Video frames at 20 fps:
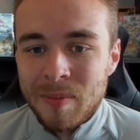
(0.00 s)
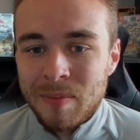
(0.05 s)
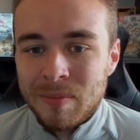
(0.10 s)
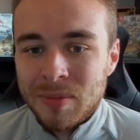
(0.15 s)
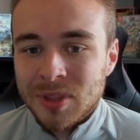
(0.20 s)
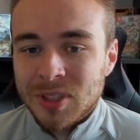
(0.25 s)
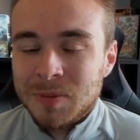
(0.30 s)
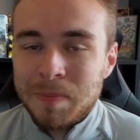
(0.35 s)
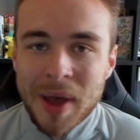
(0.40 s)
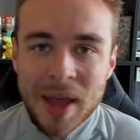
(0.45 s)

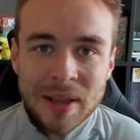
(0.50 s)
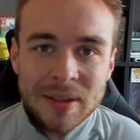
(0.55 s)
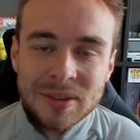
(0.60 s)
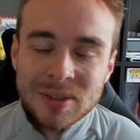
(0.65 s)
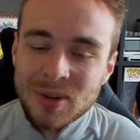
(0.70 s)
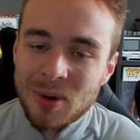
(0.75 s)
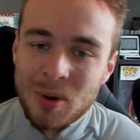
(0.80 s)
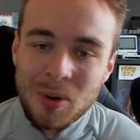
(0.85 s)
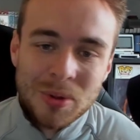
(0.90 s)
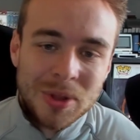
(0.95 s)

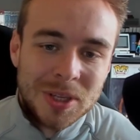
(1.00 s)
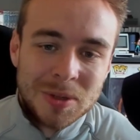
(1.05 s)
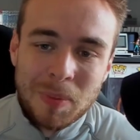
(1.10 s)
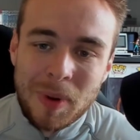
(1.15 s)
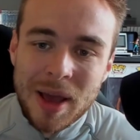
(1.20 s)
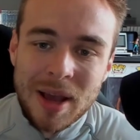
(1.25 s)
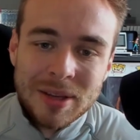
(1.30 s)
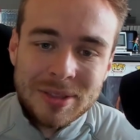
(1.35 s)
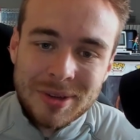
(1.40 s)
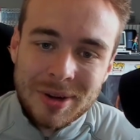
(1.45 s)
Spence, all these
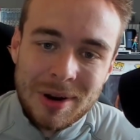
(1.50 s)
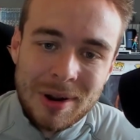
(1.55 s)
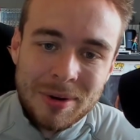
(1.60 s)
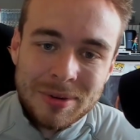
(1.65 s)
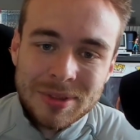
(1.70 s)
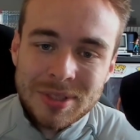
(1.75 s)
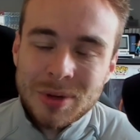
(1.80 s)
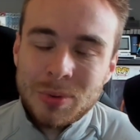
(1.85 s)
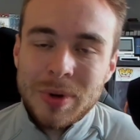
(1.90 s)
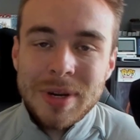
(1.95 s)
players on
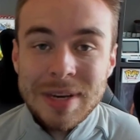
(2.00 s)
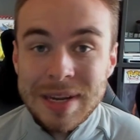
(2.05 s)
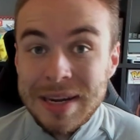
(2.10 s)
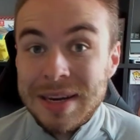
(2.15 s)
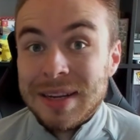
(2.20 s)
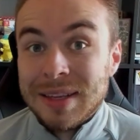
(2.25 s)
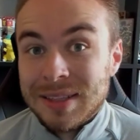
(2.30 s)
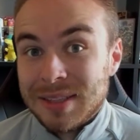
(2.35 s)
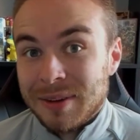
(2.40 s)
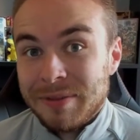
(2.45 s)
loan. So we
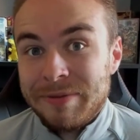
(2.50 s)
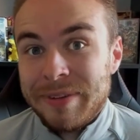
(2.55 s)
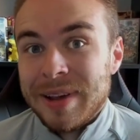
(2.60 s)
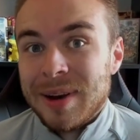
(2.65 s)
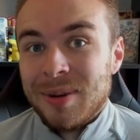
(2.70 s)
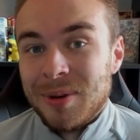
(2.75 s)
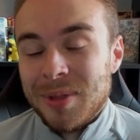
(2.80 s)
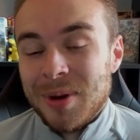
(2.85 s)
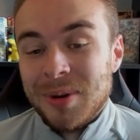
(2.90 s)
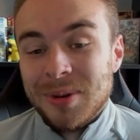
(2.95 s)
needed to
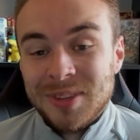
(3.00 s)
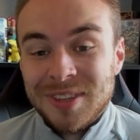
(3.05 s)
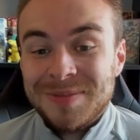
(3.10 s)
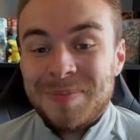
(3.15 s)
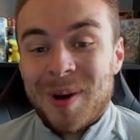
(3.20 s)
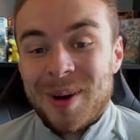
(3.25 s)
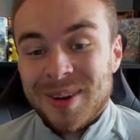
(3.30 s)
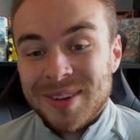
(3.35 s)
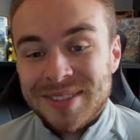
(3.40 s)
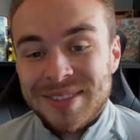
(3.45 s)
fill all those
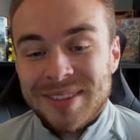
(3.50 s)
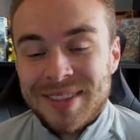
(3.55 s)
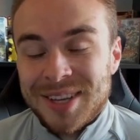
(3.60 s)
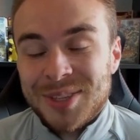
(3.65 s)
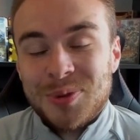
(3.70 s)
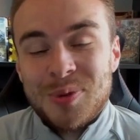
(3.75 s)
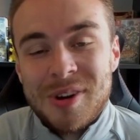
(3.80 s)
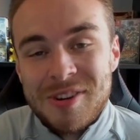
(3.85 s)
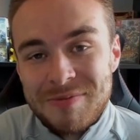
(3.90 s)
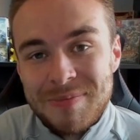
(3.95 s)
spots. So
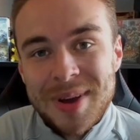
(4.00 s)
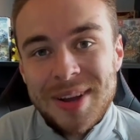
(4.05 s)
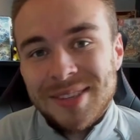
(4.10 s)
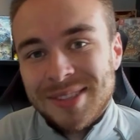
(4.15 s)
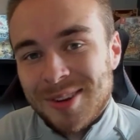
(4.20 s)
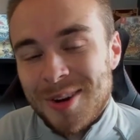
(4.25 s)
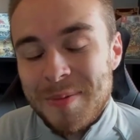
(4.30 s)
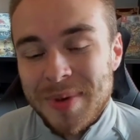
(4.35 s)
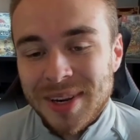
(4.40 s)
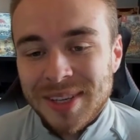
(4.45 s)
that's why I've made
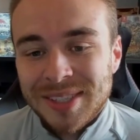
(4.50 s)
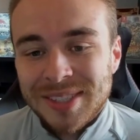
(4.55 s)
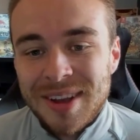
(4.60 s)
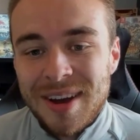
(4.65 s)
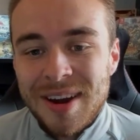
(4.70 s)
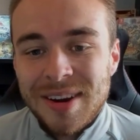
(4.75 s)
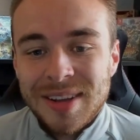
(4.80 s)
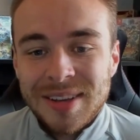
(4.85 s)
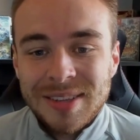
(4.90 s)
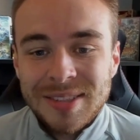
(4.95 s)
so many
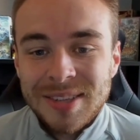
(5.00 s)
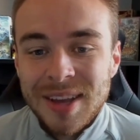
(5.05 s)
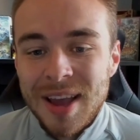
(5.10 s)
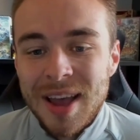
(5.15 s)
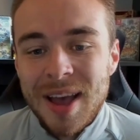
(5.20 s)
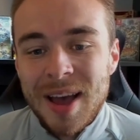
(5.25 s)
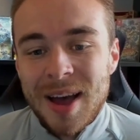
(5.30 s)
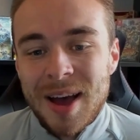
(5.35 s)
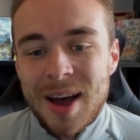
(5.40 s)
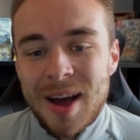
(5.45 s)
signings.
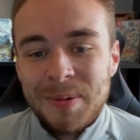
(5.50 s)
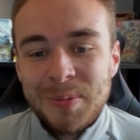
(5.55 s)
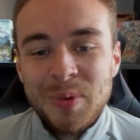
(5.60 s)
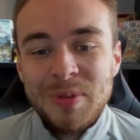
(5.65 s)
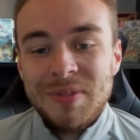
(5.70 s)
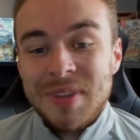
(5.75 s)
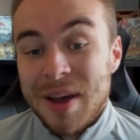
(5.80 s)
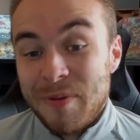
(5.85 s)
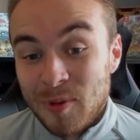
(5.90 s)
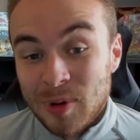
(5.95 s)

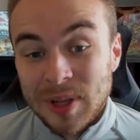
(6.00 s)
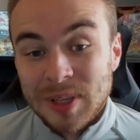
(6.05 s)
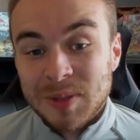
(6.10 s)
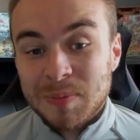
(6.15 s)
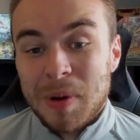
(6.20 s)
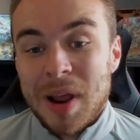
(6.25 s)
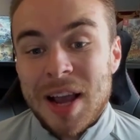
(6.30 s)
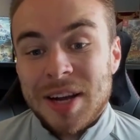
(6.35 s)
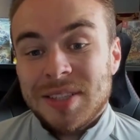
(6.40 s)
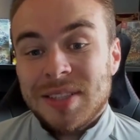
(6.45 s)
We've definitely
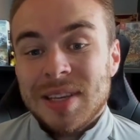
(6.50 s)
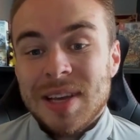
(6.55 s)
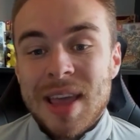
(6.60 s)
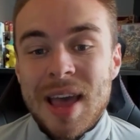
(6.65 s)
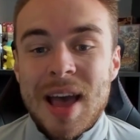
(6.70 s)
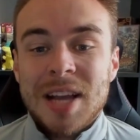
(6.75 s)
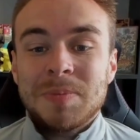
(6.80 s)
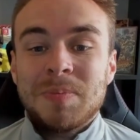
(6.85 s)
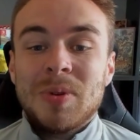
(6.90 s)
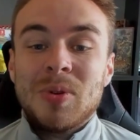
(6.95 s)
splashed the
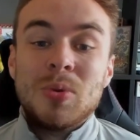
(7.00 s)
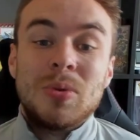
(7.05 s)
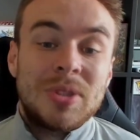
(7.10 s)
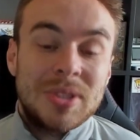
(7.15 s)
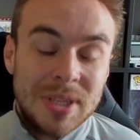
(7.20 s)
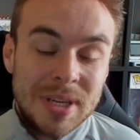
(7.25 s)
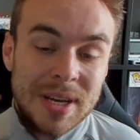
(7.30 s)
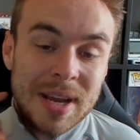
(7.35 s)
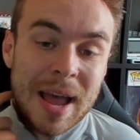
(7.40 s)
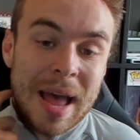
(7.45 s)
cash, but we'll
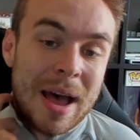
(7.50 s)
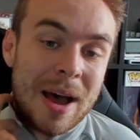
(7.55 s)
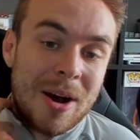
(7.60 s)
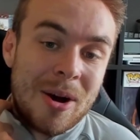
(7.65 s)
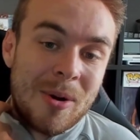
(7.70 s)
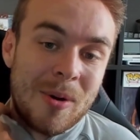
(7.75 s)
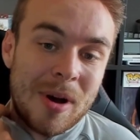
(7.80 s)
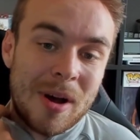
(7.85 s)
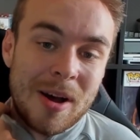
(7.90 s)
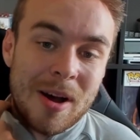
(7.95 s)
see
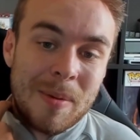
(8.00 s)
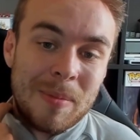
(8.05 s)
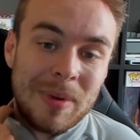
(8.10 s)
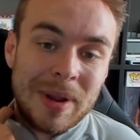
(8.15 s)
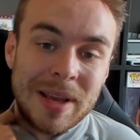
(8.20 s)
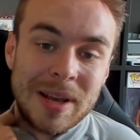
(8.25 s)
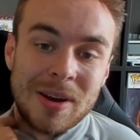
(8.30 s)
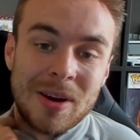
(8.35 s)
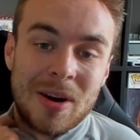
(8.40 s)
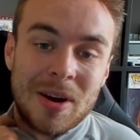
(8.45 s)
how
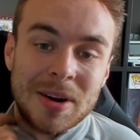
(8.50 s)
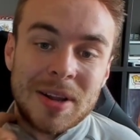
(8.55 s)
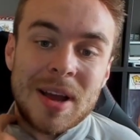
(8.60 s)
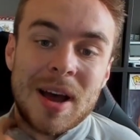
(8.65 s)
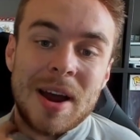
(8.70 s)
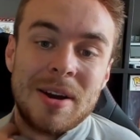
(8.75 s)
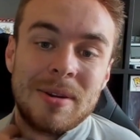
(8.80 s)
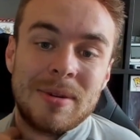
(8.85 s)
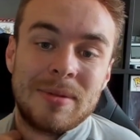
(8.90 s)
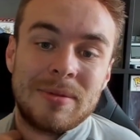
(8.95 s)
Lingard
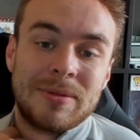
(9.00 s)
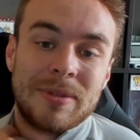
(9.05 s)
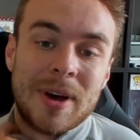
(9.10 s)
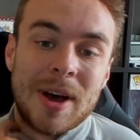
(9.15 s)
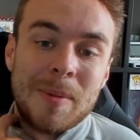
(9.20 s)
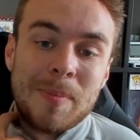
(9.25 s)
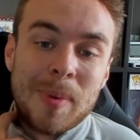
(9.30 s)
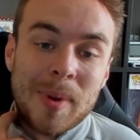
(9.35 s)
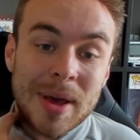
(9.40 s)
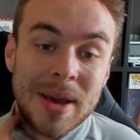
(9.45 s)
kind
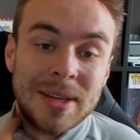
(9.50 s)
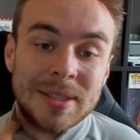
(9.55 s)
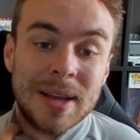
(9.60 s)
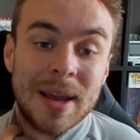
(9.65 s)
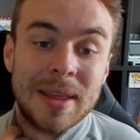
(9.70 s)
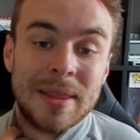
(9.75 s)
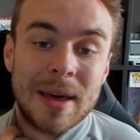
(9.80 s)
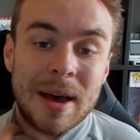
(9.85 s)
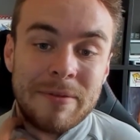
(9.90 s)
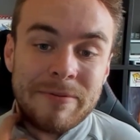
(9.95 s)
of plays
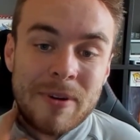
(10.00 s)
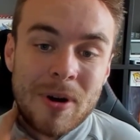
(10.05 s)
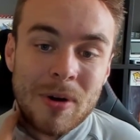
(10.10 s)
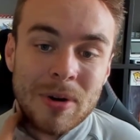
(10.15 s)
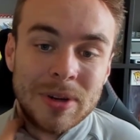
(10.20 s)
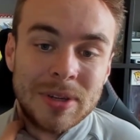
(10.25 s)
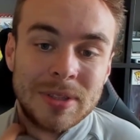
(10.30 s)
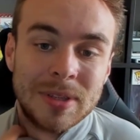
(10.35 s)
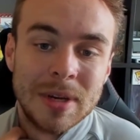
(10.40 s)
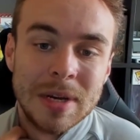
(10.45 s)
in that
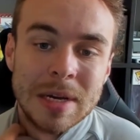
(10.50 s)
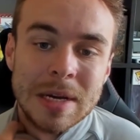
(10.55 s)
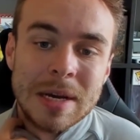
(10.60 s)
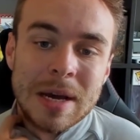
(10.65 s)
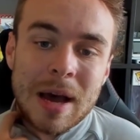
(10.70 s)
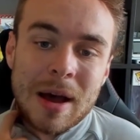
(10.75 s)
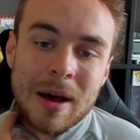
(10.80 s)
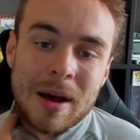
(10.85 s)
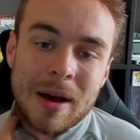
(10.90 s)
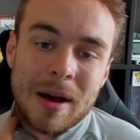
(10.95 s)
Forest
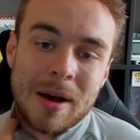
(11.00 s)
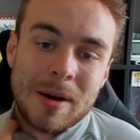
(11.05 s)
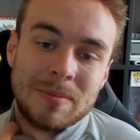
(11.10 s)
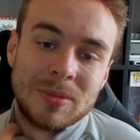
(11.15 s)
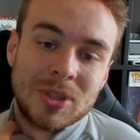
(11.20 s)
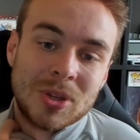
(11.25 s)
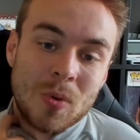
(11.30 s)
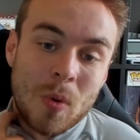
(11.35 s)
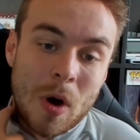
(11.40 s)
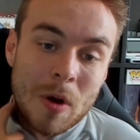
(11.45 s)

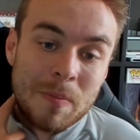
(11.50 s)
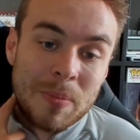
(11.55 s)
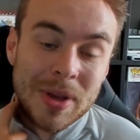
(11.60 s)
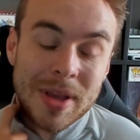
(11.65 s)
squad.